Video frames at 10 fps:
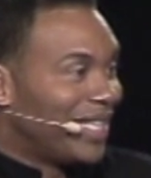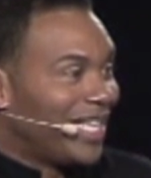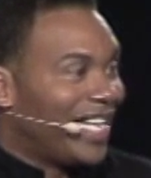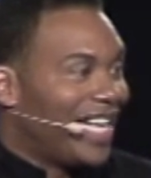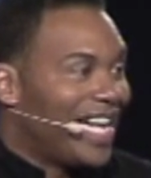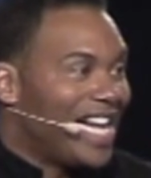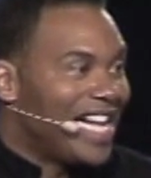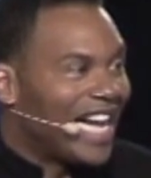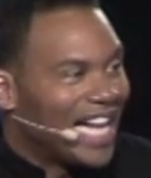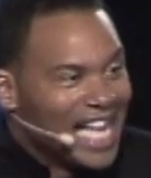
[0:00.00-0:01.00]

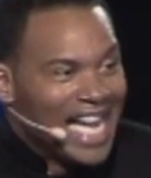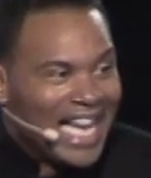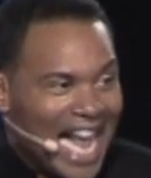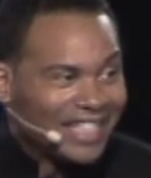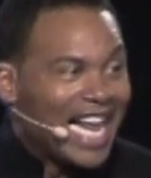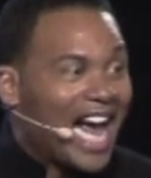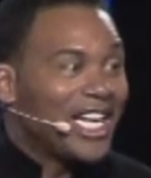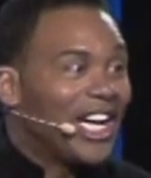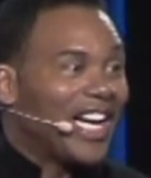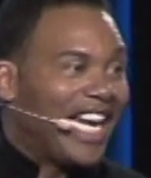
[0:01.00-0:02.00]
That's how
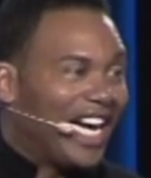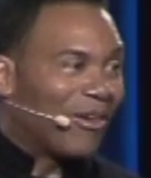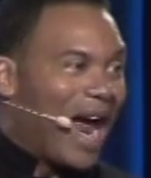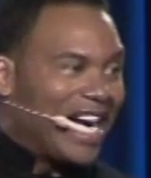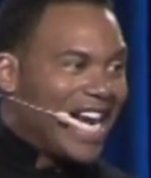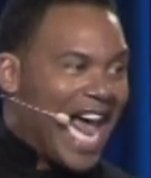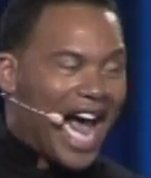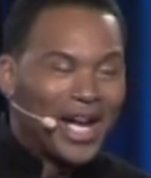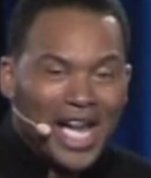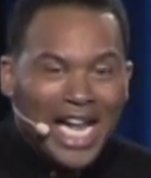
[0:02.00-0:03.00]
you're here right now.